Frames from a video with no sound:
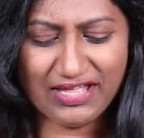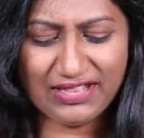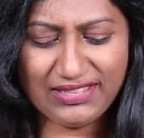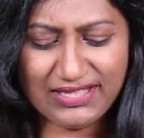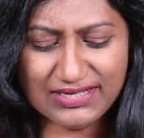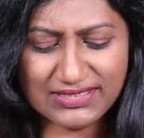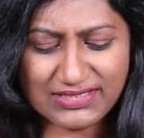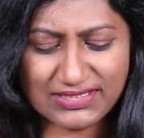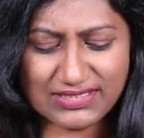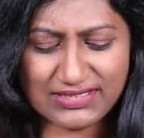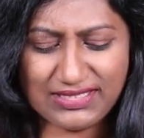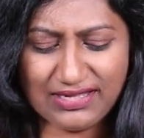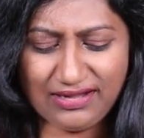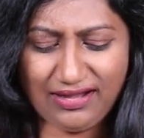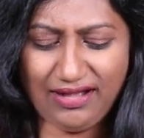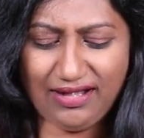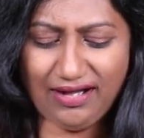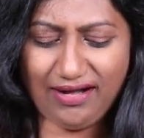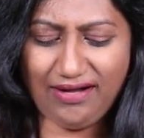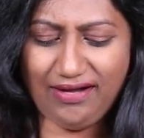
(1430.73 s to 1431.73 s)
This is the
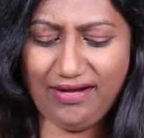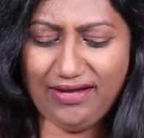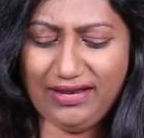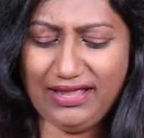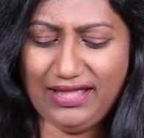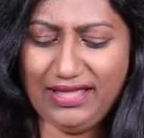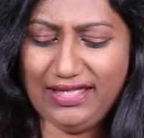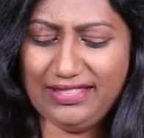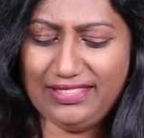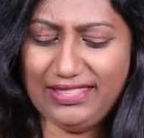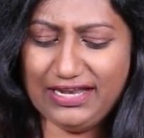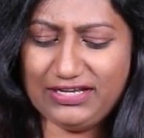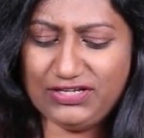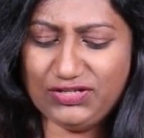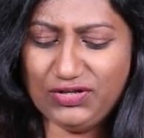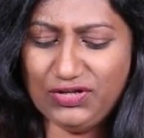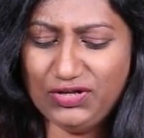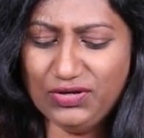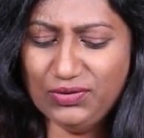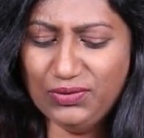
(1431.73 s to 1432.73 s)
God
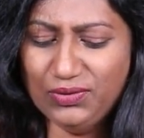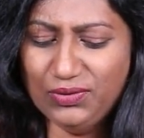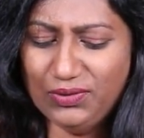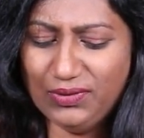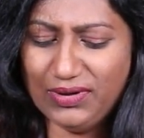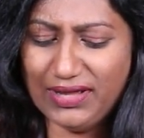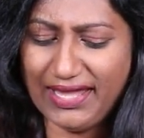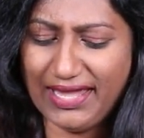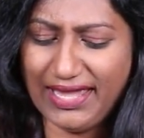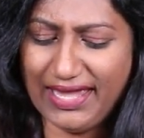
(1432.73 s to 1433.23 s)
that you